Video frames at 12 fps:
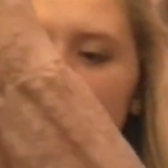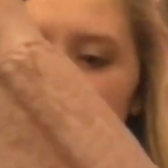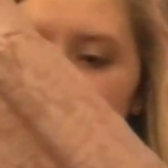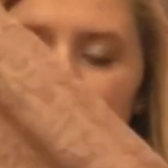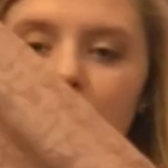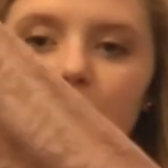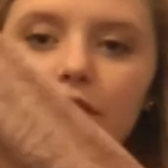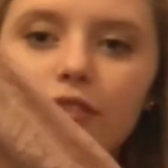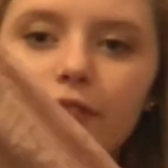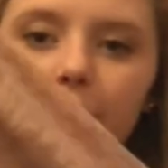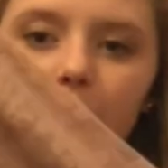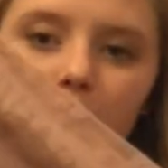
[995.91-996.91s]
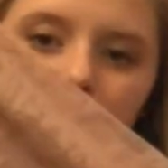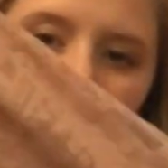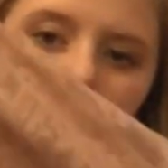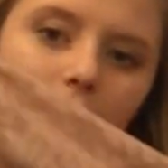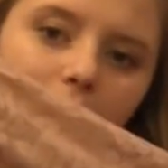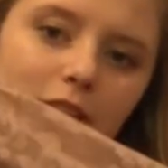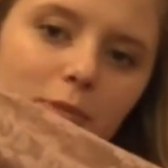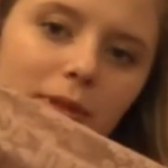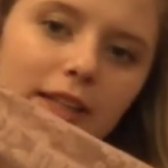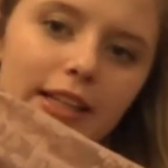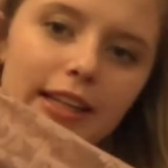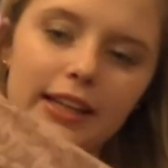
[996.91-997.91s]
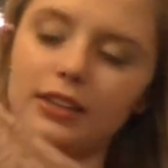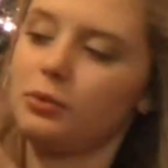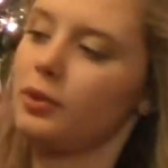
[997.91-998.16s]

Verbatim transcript: And then it just flows out and it's pretty lace